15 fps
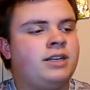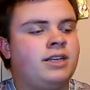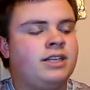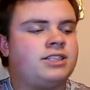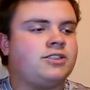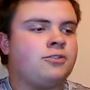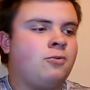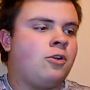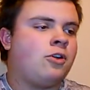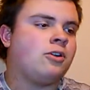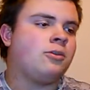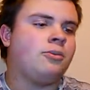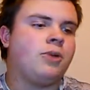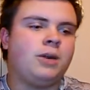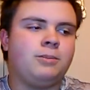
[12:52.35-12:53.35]
hits the
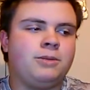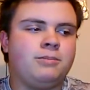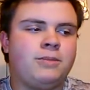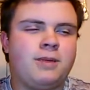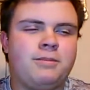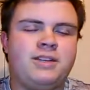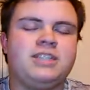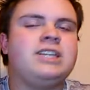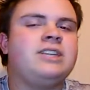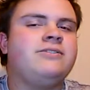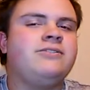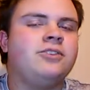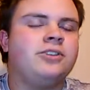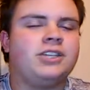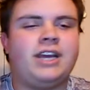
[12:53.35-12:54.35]
water, probably maybe
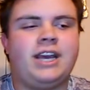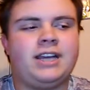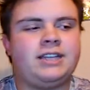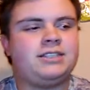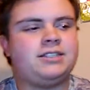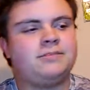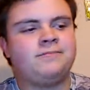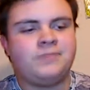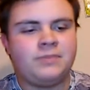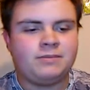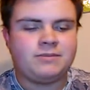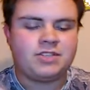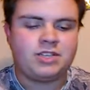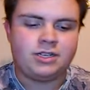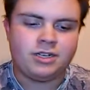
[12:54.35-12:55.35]
10-foot cast.
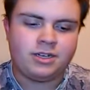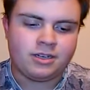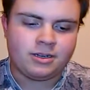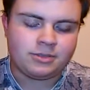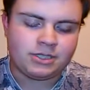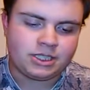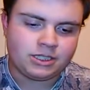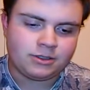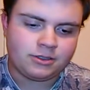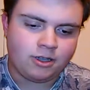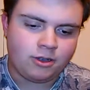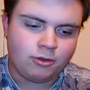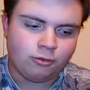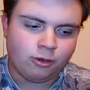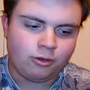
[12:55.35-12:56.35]
Sitting there, and I'm just
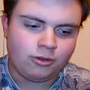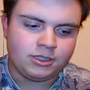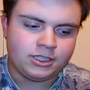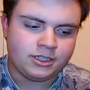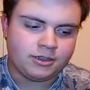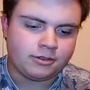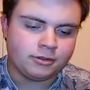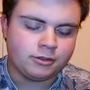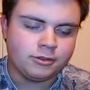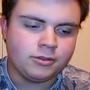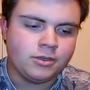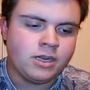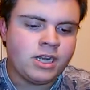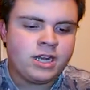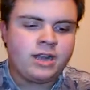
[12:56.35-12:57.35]
slow rolling it
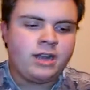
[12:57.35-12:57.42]
through.